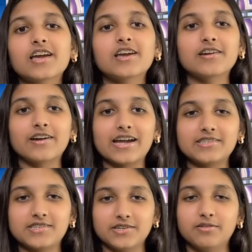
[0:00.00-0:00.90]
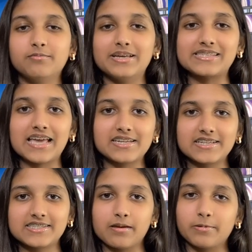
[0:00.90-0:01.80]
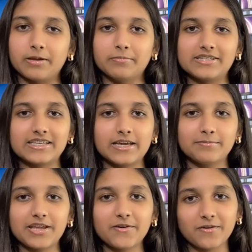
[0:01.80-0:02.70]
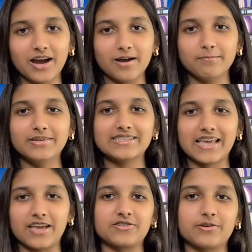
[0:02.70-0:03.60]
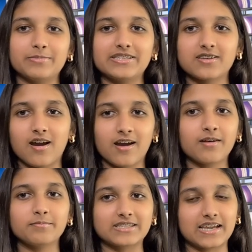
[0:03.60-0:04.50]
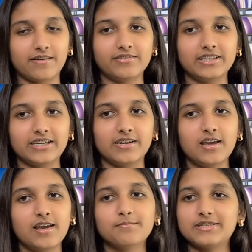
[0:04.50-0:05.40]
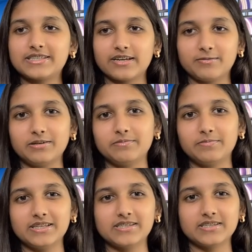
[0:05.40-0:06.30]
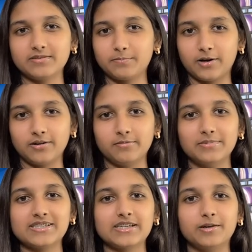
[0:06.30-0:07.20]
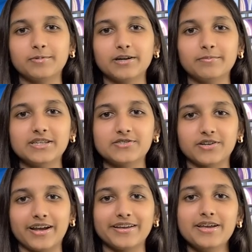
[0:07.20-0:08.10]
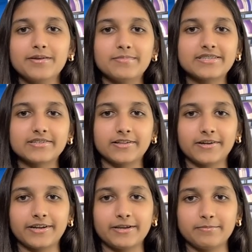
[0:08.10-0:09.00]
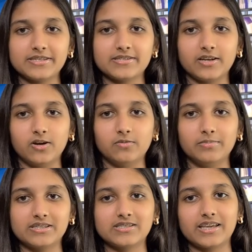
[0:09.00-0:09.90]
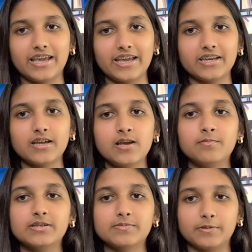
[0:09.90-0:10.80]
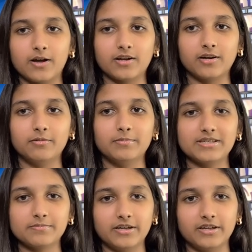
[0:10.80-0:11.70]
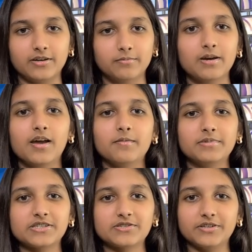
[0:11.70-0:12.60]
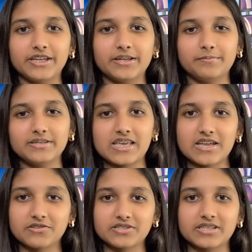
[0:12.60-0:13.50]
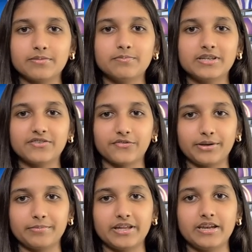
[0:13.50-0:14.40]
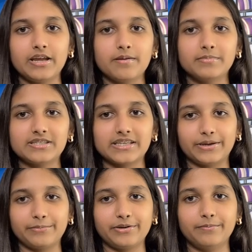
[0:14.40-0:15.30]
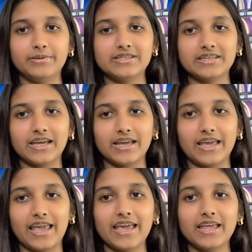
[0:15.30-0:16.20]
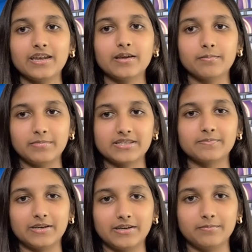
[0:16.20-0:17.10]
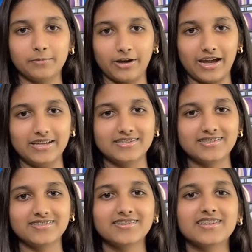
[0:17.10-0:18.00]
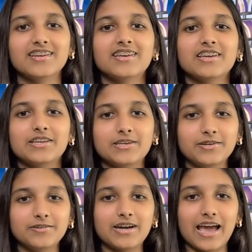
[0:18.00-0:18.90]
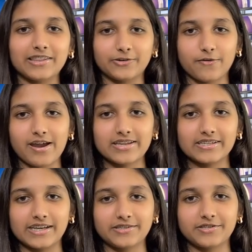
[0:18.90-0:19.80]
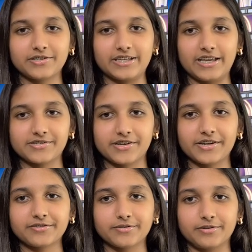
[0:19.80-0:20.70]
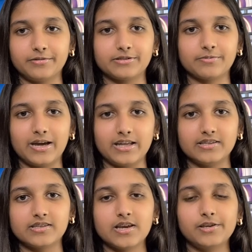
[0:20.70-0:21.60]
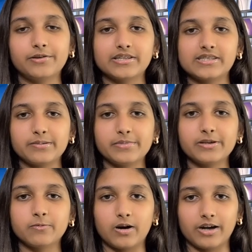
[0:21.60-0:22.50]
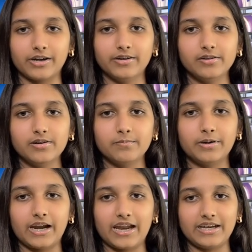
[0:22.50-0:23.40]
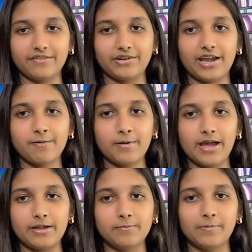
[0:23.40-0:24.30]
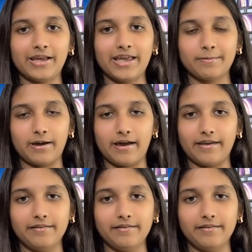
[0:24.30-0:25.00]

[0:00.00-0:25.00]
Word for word: Congrats to Miss Santisteban, Miss Ian Dinquat, Miss Escher, Miss Cara, Miss Cavalita, Miss Yearwood, Miss Barrow, Miss Gilbert, Miss Dry, Miss Clergy, Miss Stone, Miss Kane, Miss Blanco, Miss Melholm, Miss Julian, Miss Hendrickson, Miss Freeman, Miss Samuel, Miss Anaya, and Miss Mraz. You had the correct answer to yesterday's riddle, which was, You can see me in water, but I never get wet. What am I?